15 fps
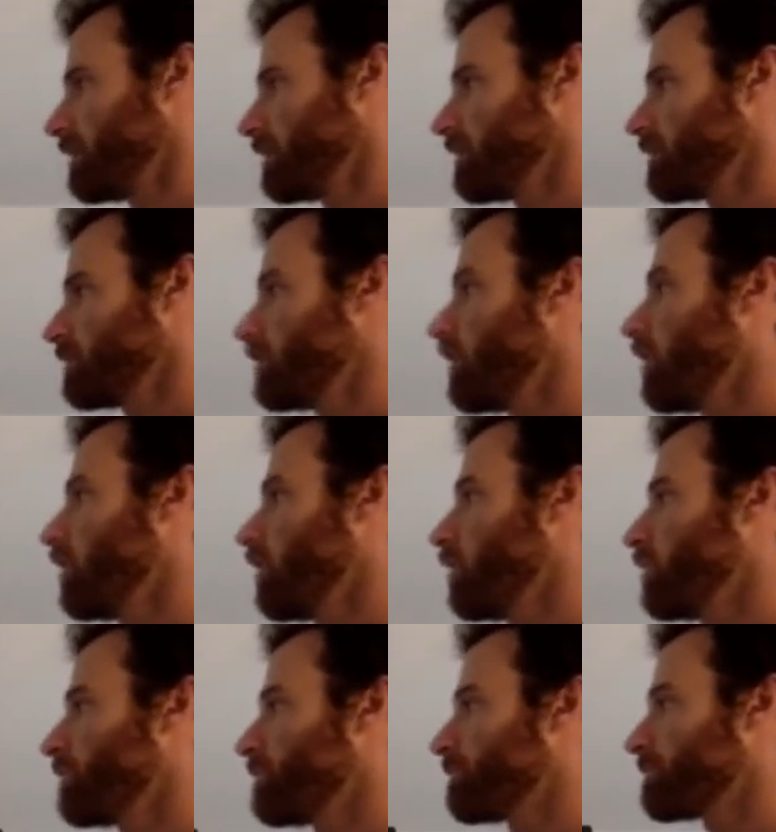
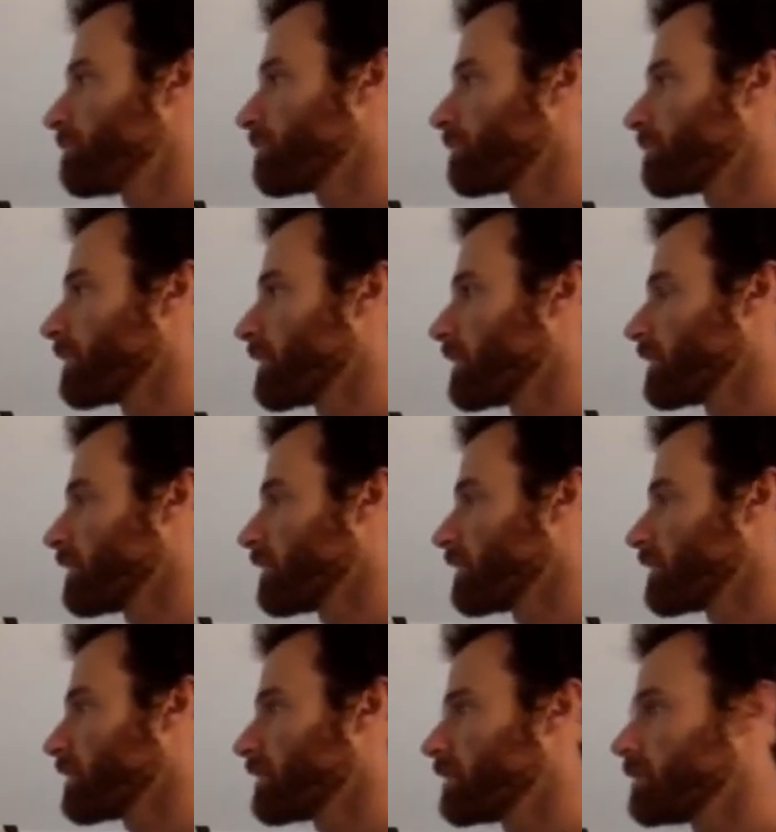So
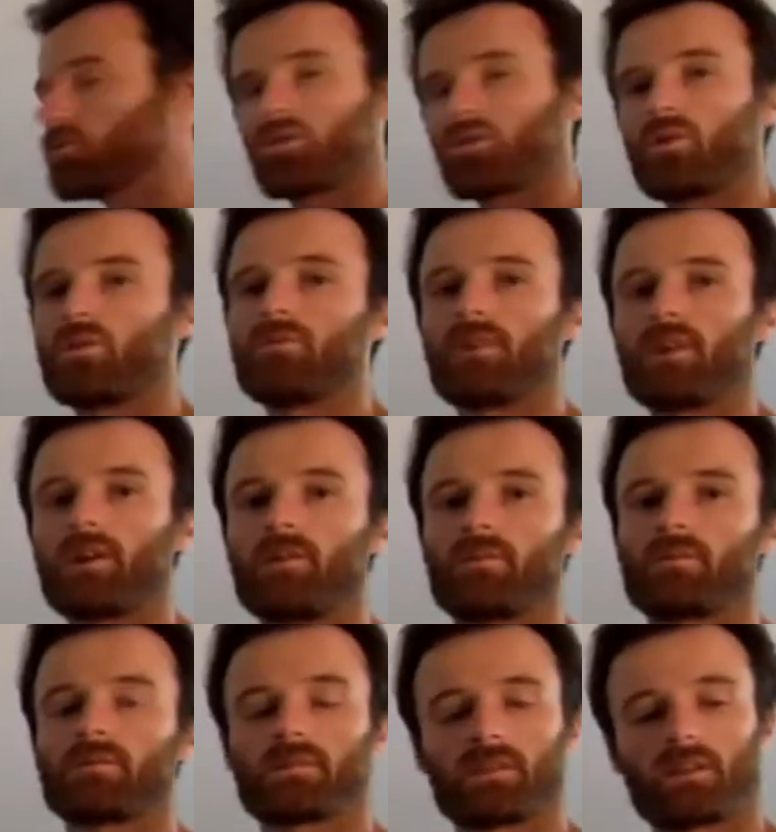controlled
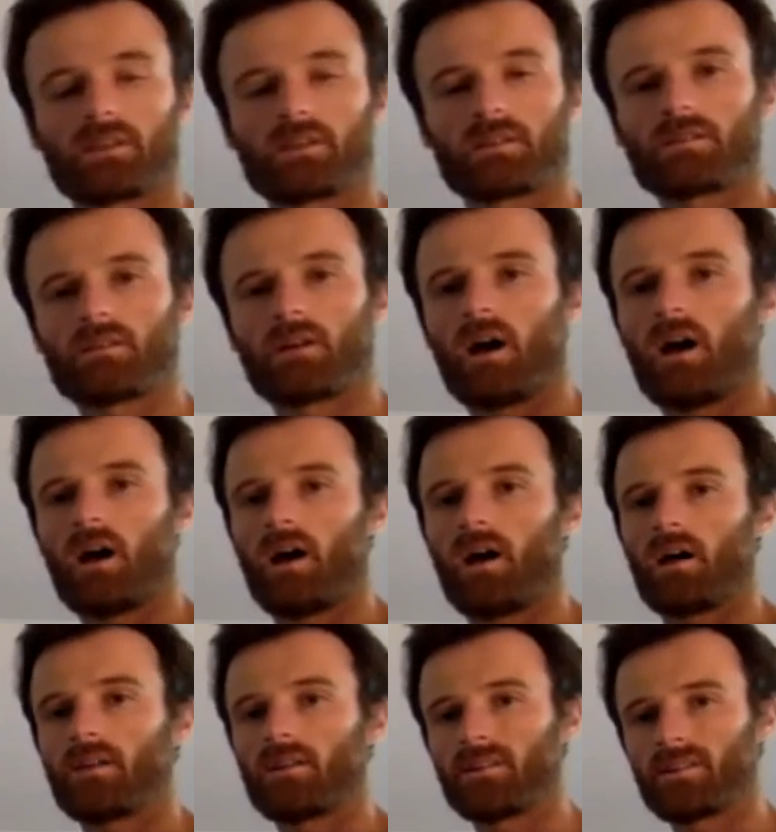variables.
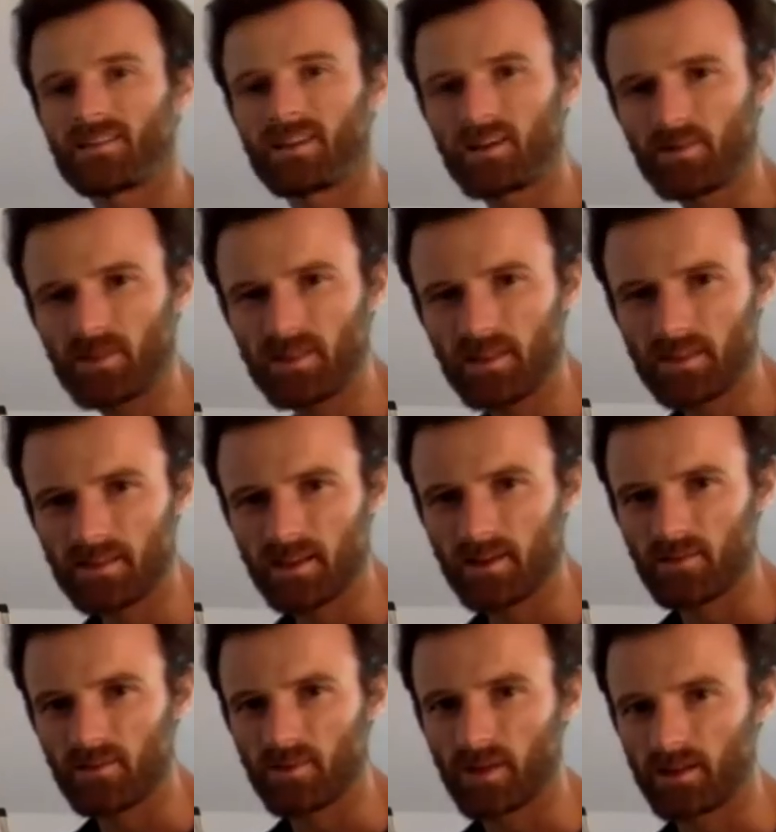I realize
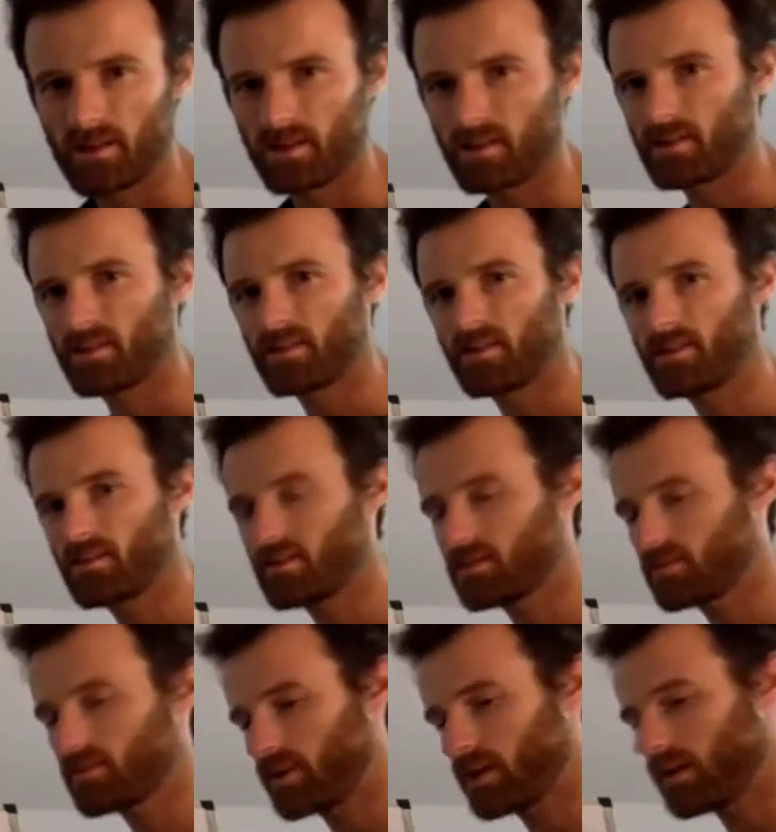that red, this
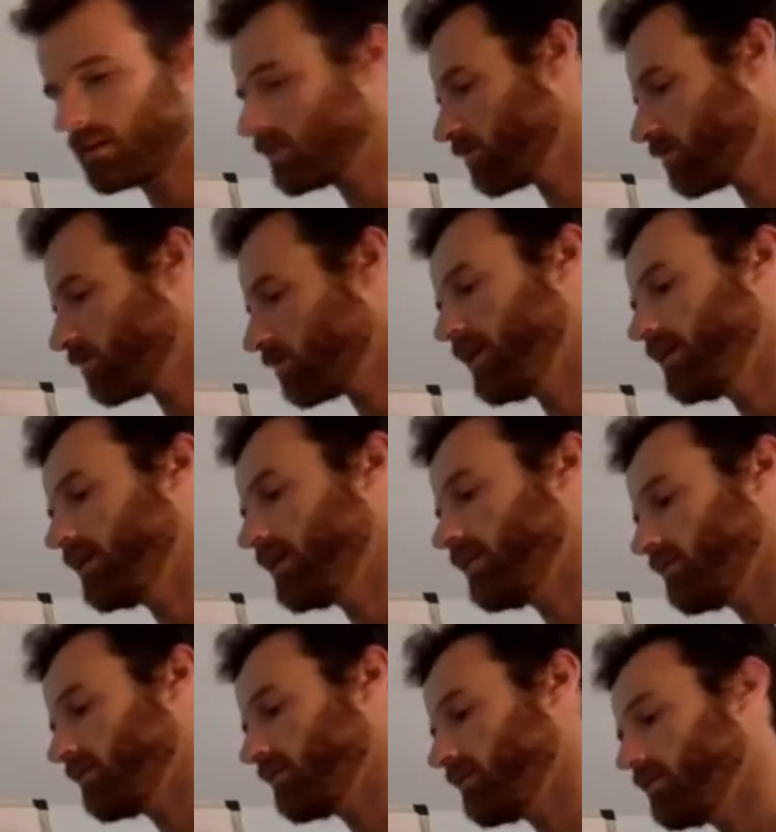is, my other red
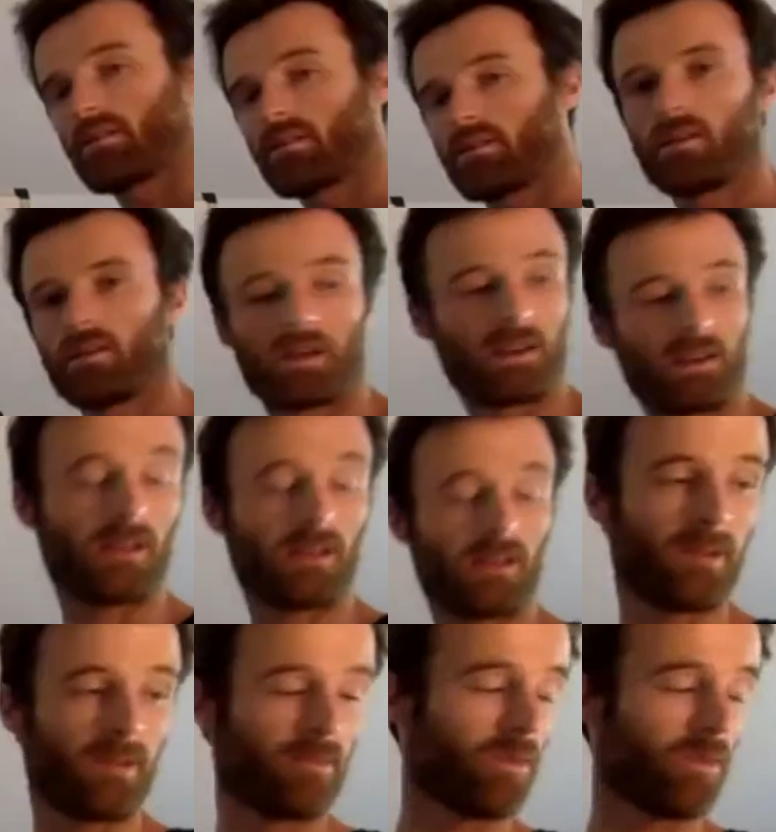is not good. I need
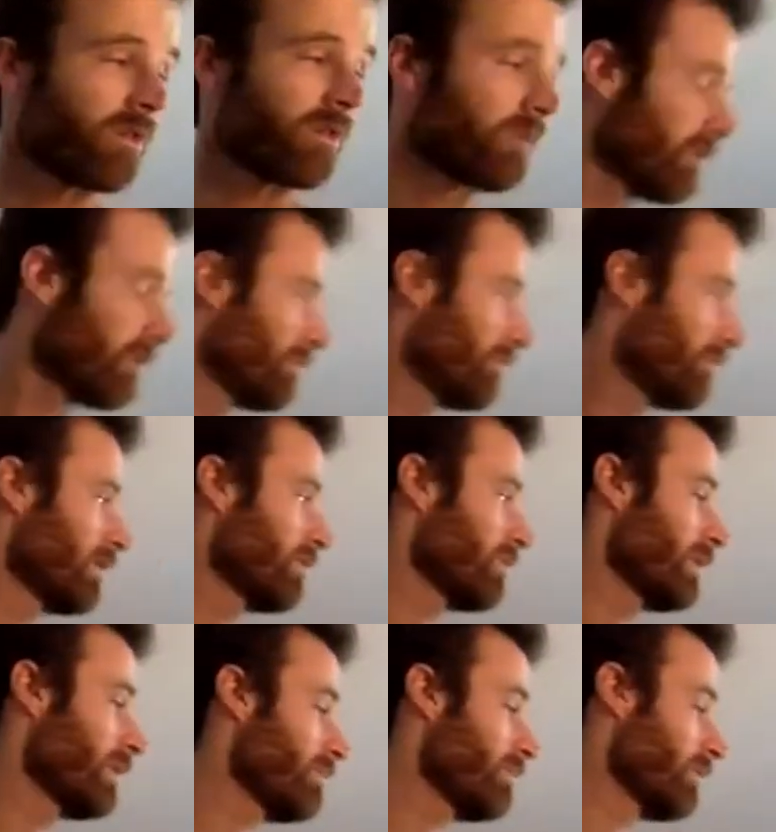to get
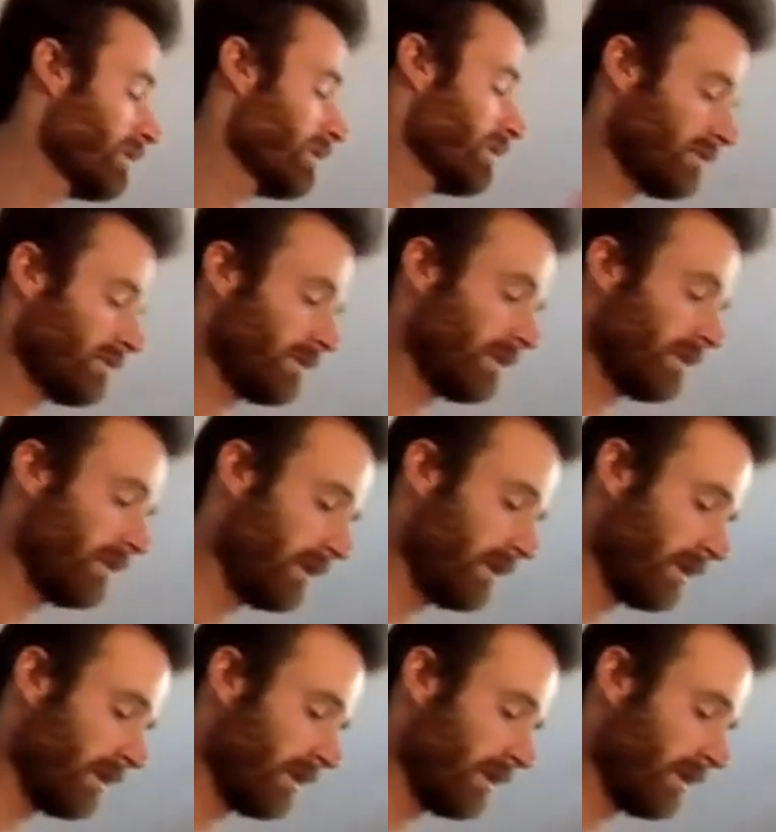better red markers.